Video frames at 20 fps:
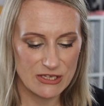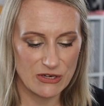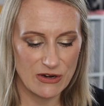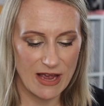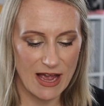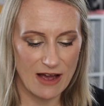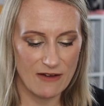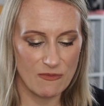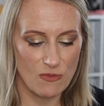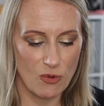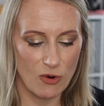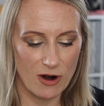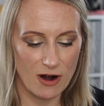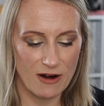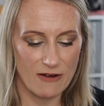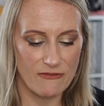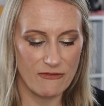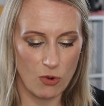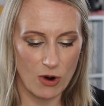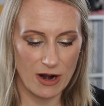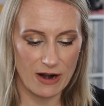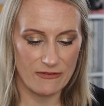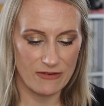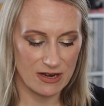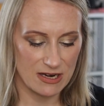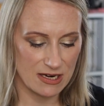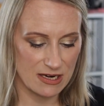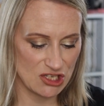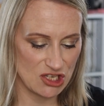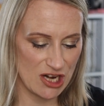So you have more of one of
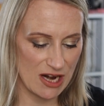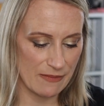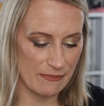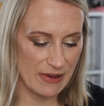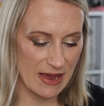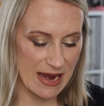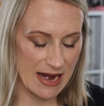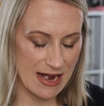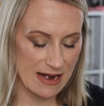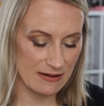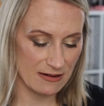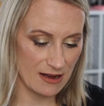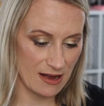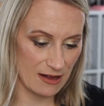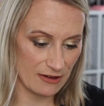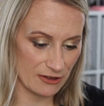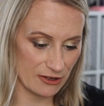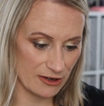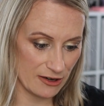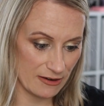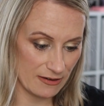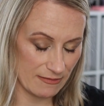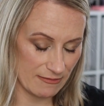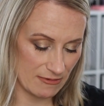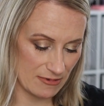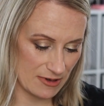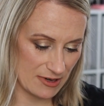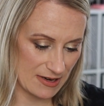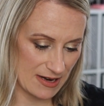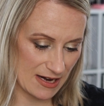a champagne color.
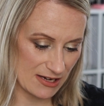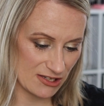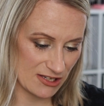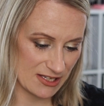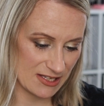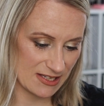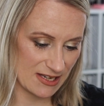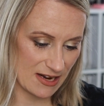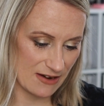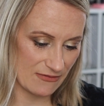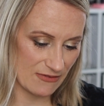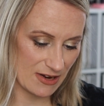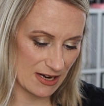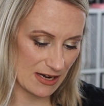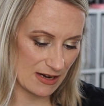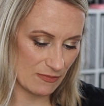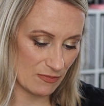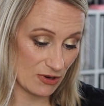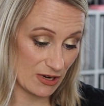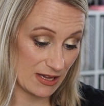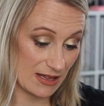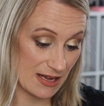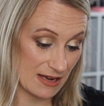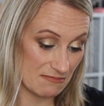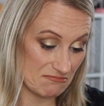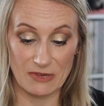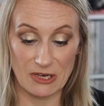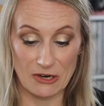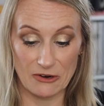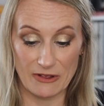And actually, it's kind of funny putting
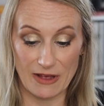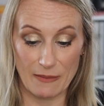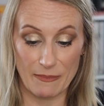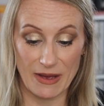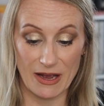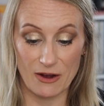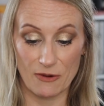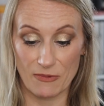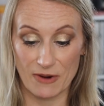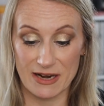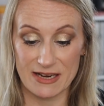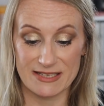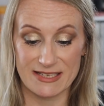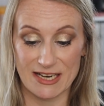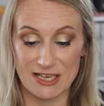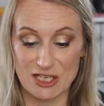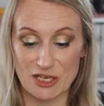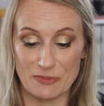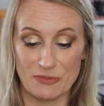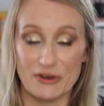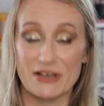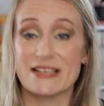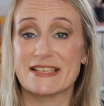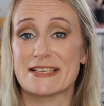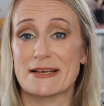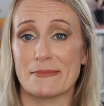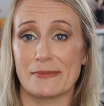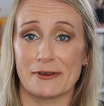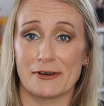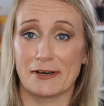that near that Becca one. It's actually pretty
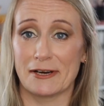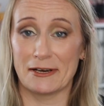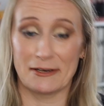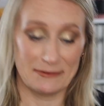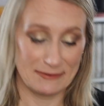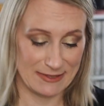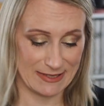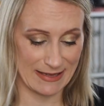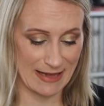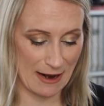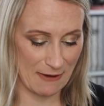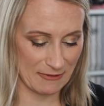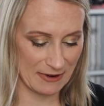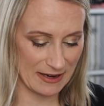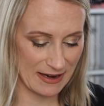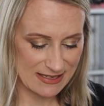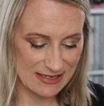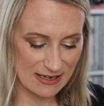similar to that one.